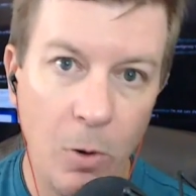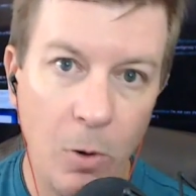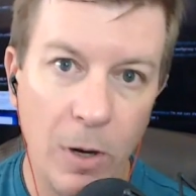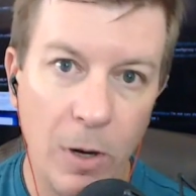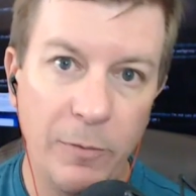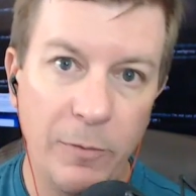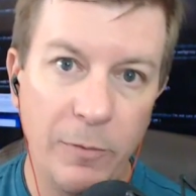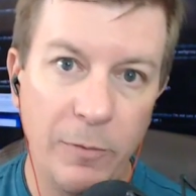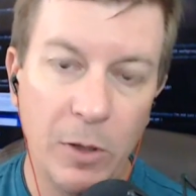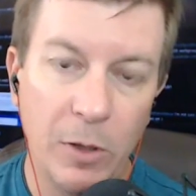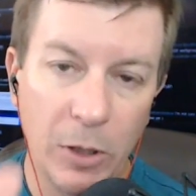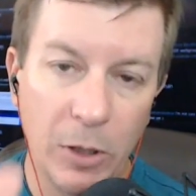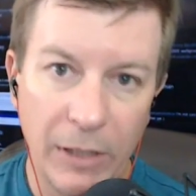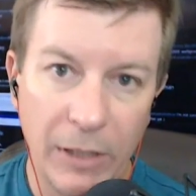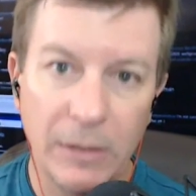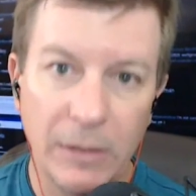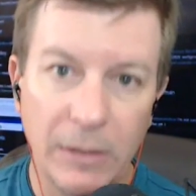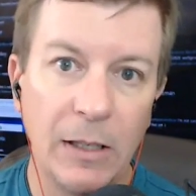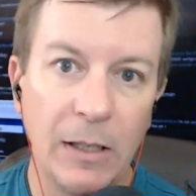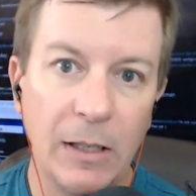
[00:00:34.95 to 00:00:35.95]
if you
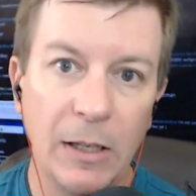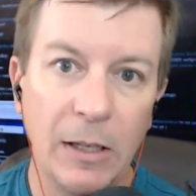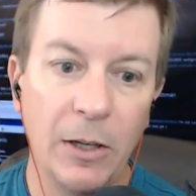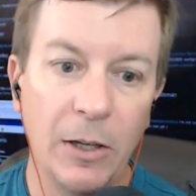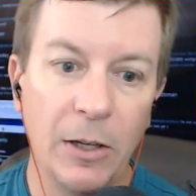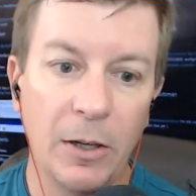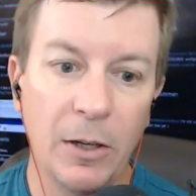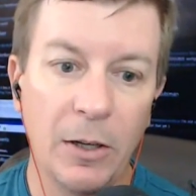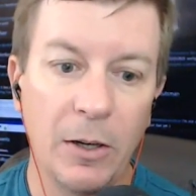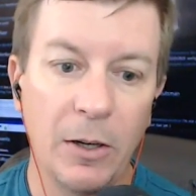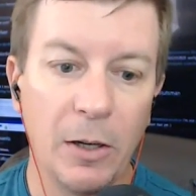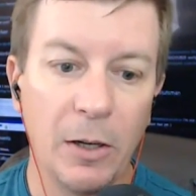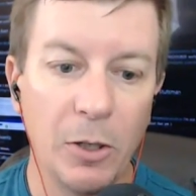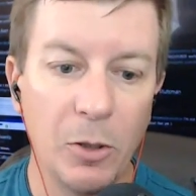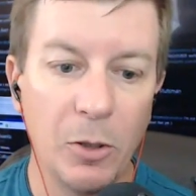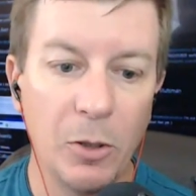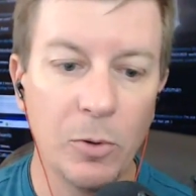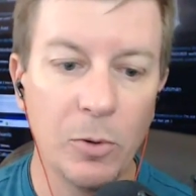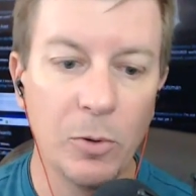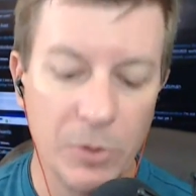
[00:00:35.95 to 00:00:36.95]
clicked in here on a
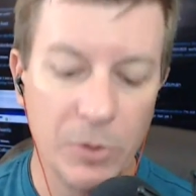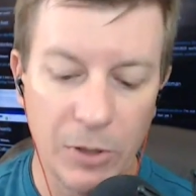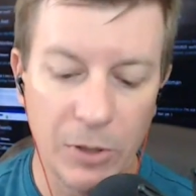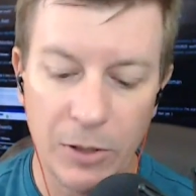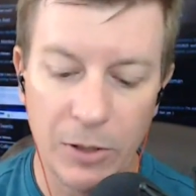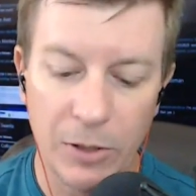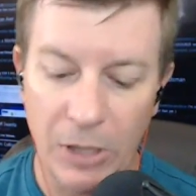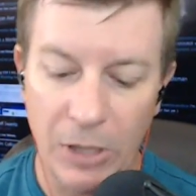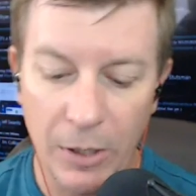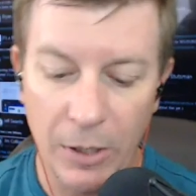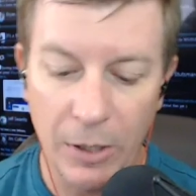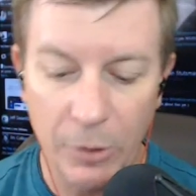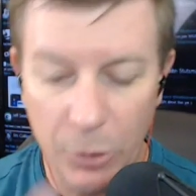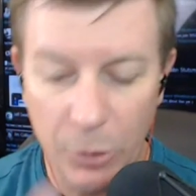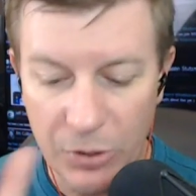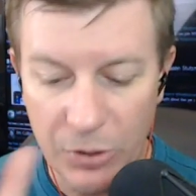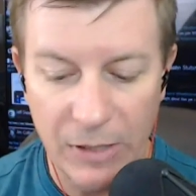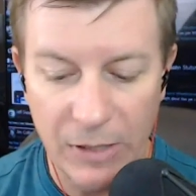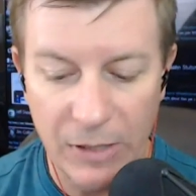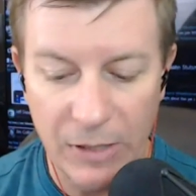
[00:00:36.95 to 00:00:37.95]
Google search, I
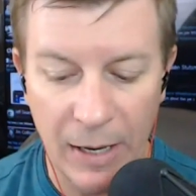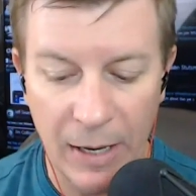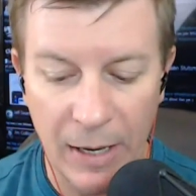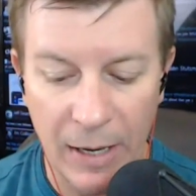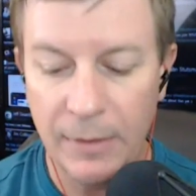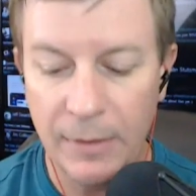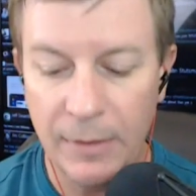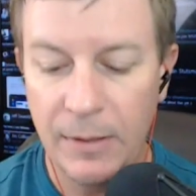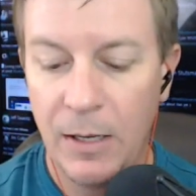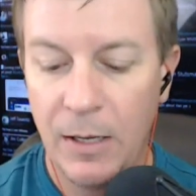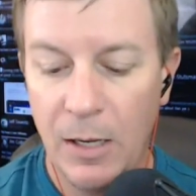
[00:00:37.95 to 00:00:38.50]
understand